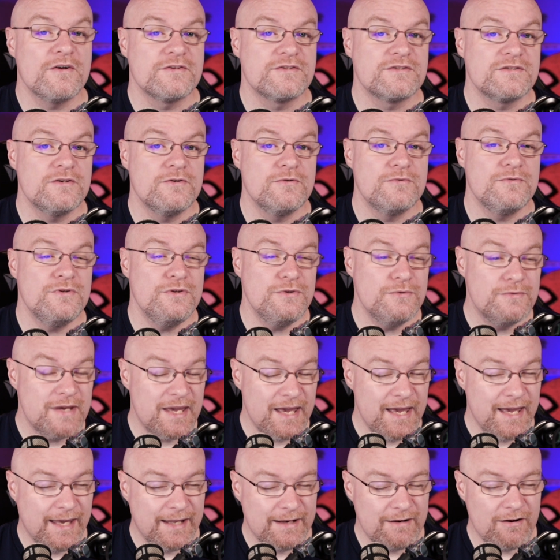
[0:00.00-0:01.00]
Also, you
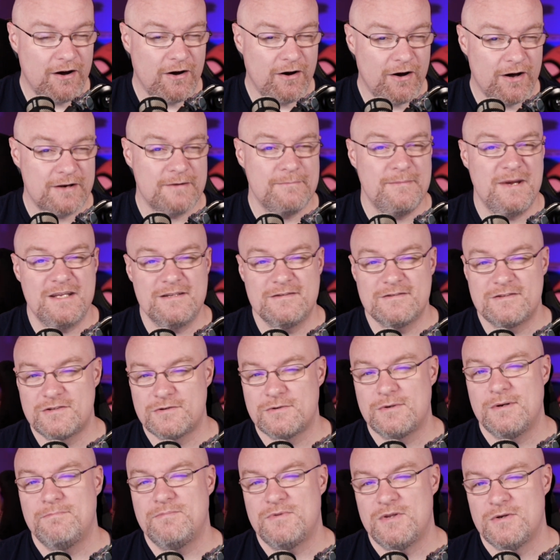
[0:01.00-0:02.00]
can automate and
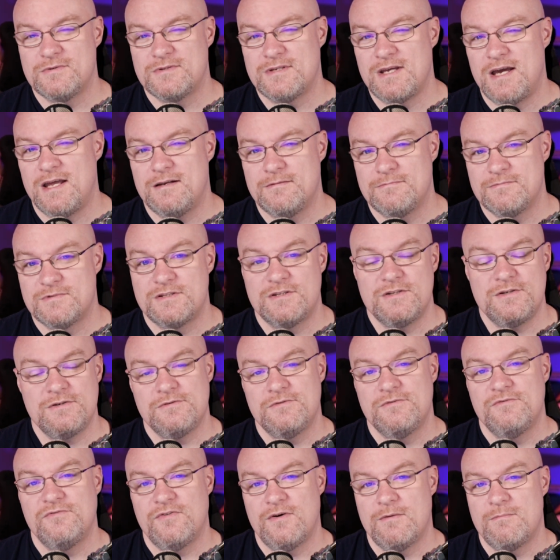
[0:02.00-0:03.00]
script those items
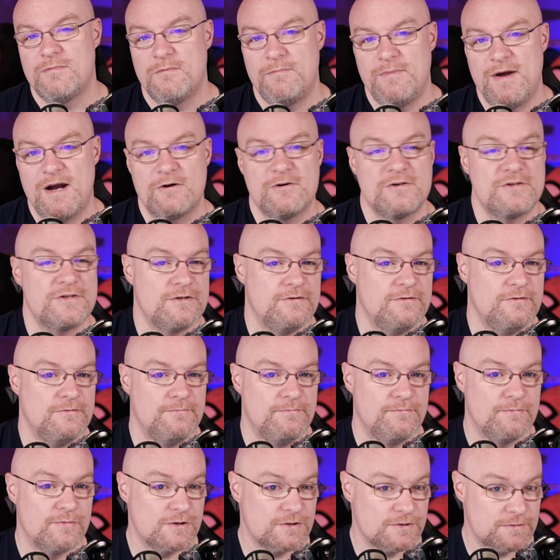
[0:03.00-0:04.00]
too from a
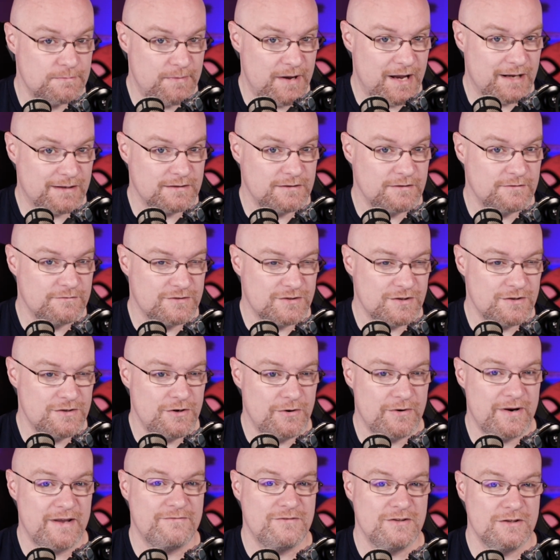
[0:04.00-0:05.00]
PowerShell perspective. So you
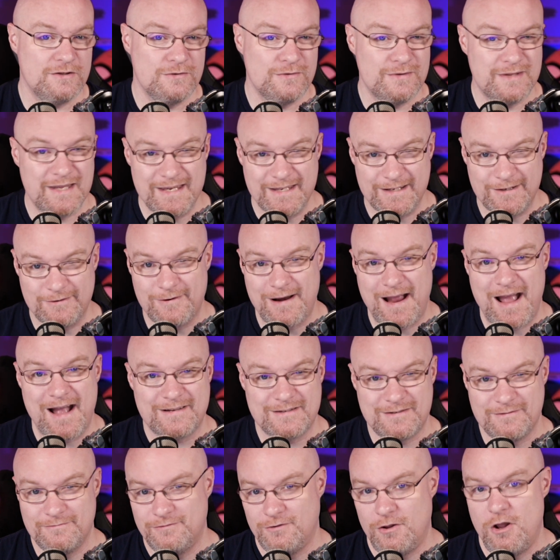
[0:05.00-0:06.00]
don't have to do the
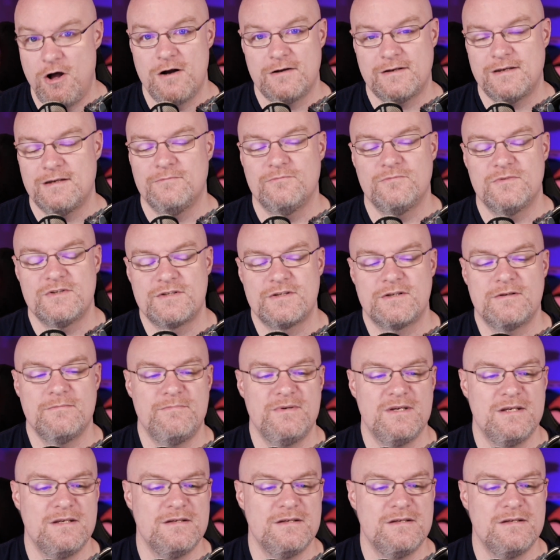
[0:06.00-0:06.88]
interactive login, which could